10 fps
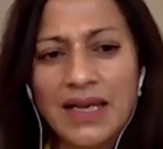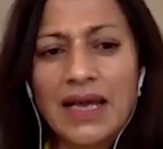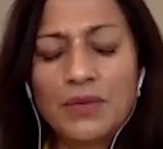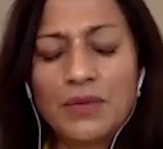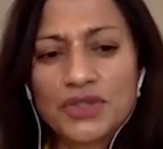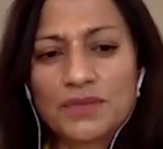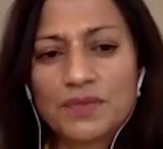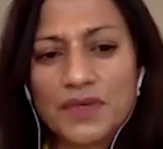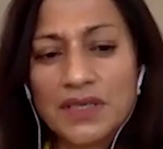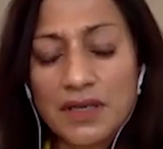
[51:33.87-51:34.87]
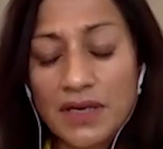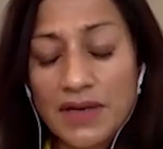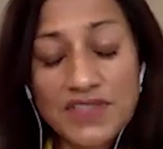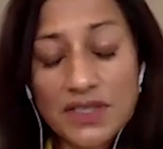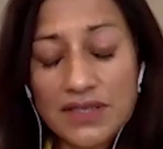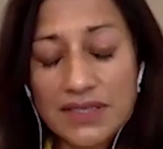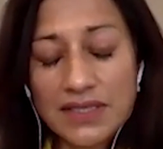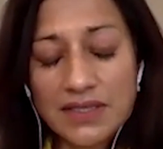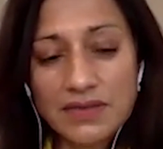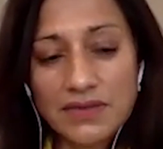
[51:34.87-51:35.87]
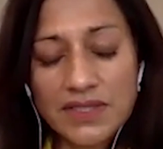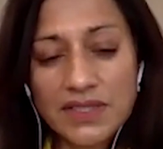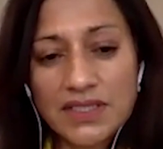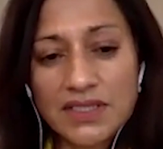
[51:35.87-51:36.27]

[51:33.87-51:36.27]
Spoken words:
And we should, and I've certainly said to leaders,